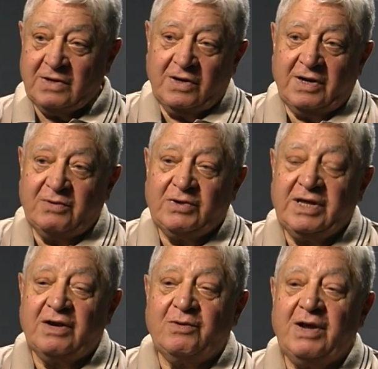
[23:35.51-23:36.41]
Yeah, the
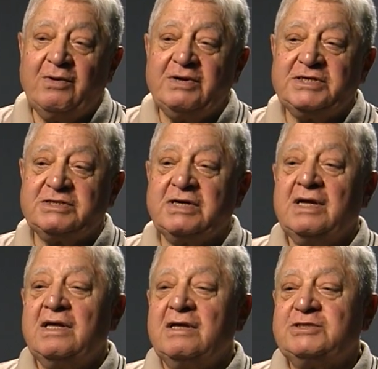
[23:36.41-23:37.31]
other way, we were just
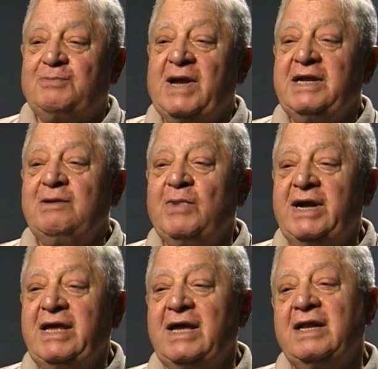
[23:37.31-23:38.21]
spending
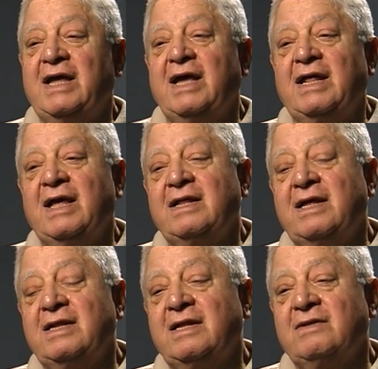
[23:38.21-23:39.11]
money and
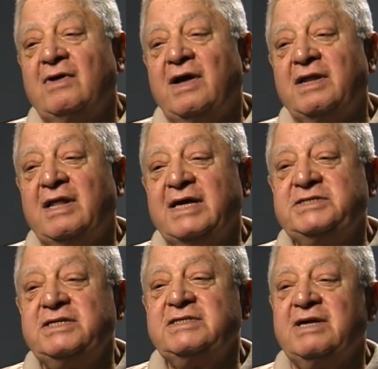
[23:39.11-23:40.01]
on
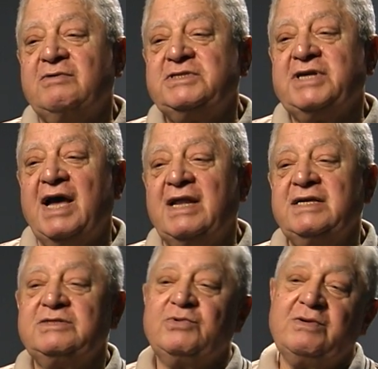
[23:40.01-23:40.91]
elections. They were
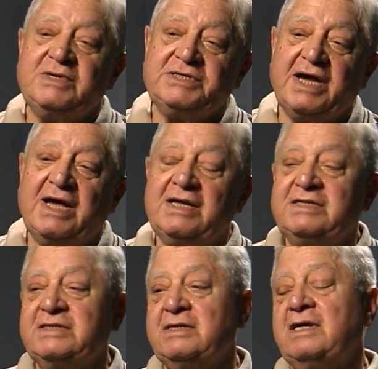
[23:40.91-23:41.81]
challenged, we were
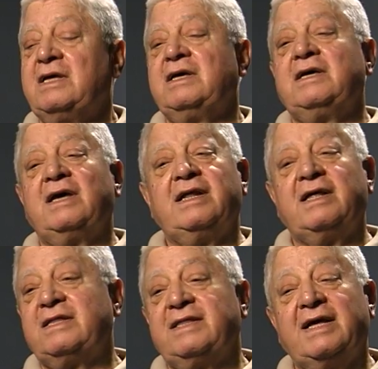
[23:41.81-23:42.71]
challenged, and
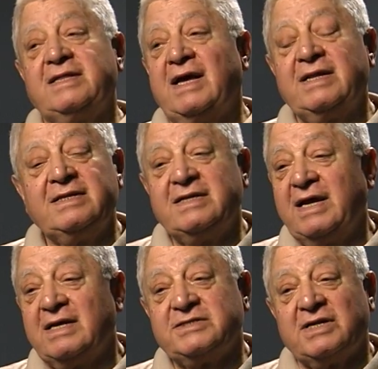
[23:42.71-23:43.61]
that
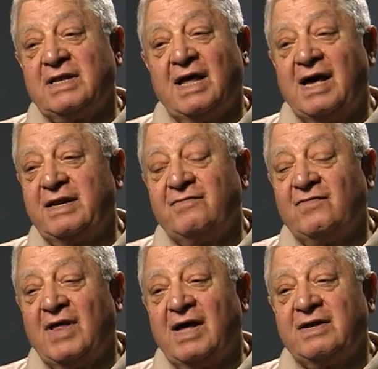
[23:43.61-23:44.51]
entails a lot of
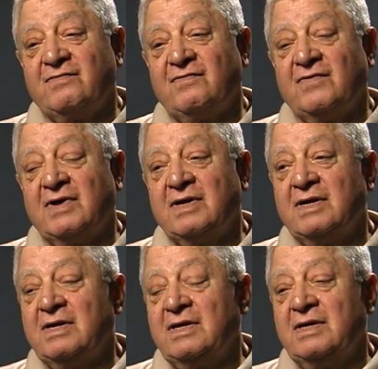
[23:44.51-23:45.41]

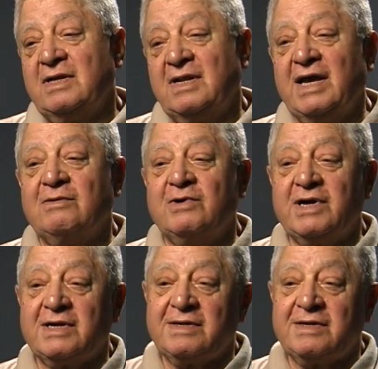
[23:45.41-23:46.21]
legwork.